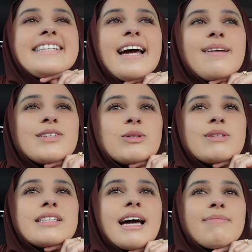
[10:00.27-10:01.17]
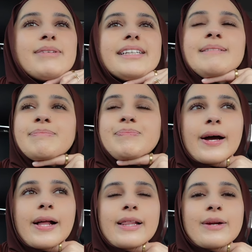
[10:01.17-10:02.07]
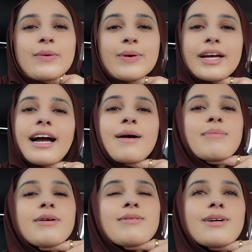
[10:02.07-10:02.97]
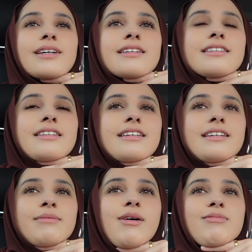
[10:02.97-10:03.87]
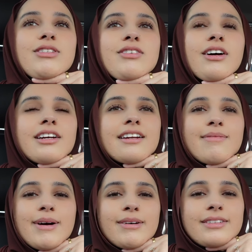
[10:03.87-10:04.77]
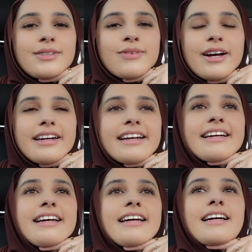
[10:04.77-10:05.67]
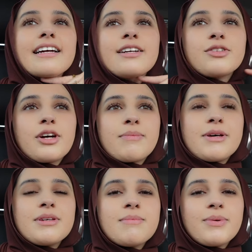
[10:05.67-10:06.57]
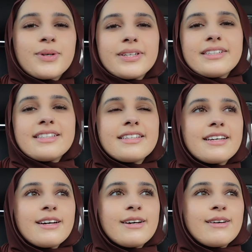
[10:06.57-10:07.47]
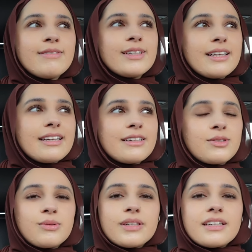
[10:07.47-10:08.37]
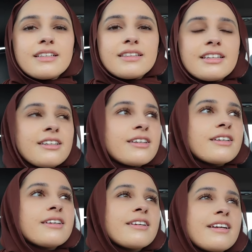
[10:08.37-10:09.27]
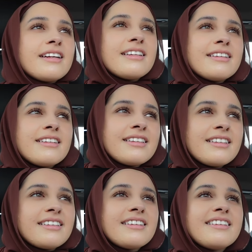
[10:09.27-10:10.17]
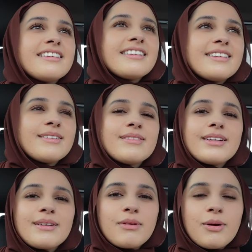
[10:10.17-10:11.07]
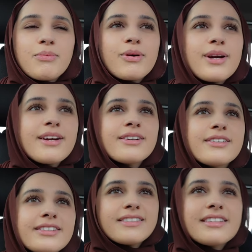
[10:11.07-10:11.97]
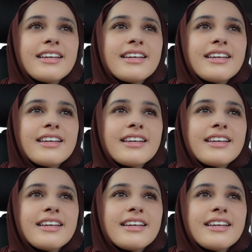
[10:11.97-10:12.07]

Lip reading: time, she was napping. A little recap of what the Imam was talking about this Friday. He was talking about the importance of like doing dhikr and like our prayers